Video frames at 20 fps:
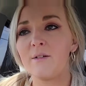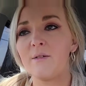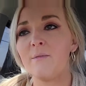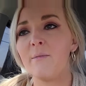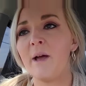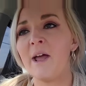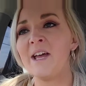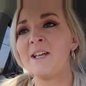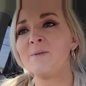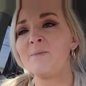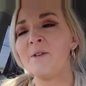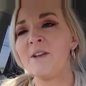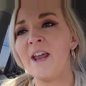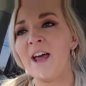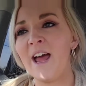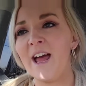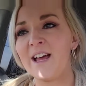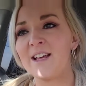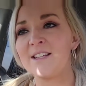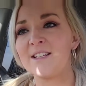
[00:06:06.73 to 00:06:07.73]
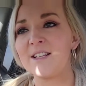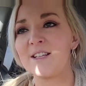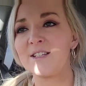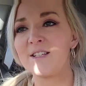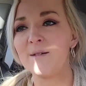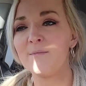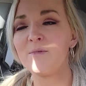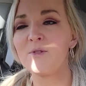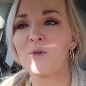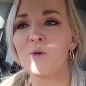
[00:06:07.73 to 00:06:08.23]
my husband has
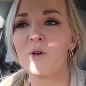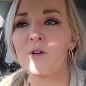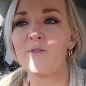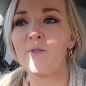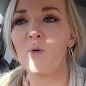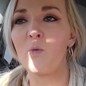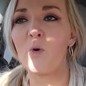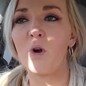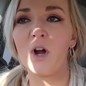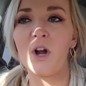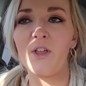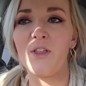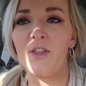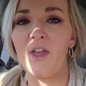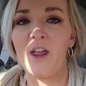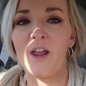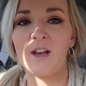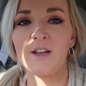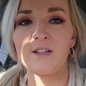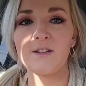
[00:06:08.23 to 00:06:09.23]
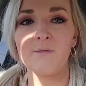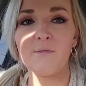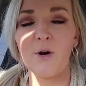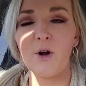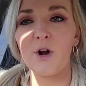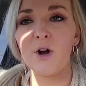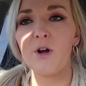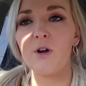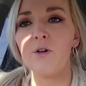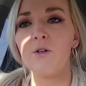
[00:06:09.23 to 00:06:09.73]
some sort of a work thing
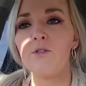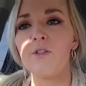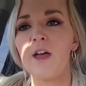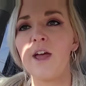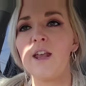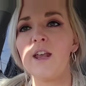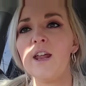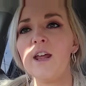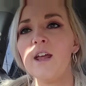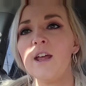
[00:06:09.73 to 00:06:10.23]
tomorrow that